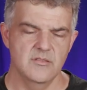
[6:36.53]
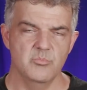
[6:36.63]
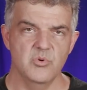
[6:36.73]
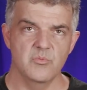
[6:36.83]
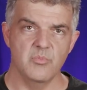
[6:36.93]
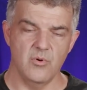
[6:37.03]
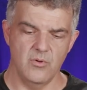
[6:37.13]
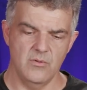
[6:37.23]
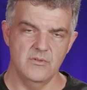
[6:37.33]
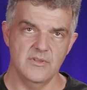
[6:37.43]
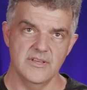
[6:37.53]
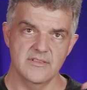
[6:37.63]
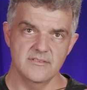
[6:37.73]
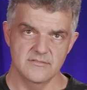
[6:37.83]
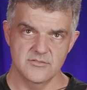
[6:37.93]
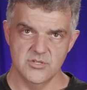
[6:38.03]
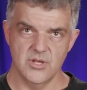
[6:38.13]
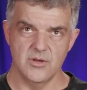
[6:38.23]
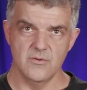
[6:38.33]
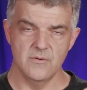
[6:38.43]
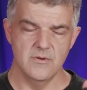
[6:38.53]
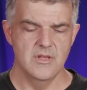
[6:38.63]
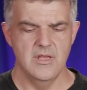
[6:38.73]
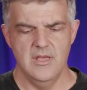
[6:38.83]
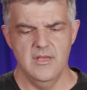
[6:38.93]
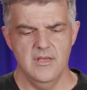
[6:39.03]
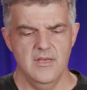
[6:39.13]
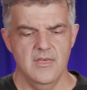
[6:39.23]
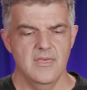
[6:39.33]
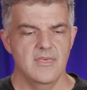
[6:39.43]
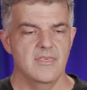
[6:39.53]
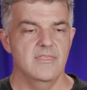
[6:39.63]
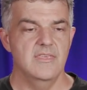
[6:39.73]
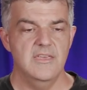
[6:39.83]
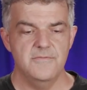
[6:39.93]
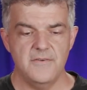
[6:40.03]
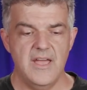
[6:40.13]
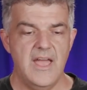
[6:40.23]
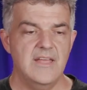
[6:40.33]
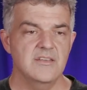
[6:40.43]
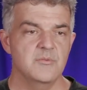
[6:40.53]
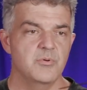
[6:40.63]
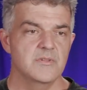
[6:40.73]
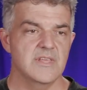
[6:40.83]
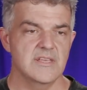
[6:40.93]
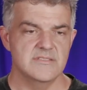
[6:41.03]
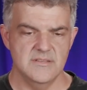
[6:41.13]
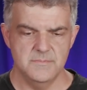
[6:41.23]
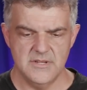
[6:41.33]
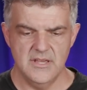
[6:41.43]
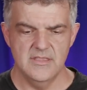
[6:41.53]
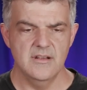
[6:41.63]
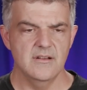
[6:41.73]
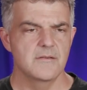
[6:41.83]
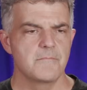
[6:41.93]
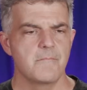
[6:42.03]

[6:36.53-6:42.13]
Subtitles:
the boom pole like so, if I hadn't have put that zip tie there,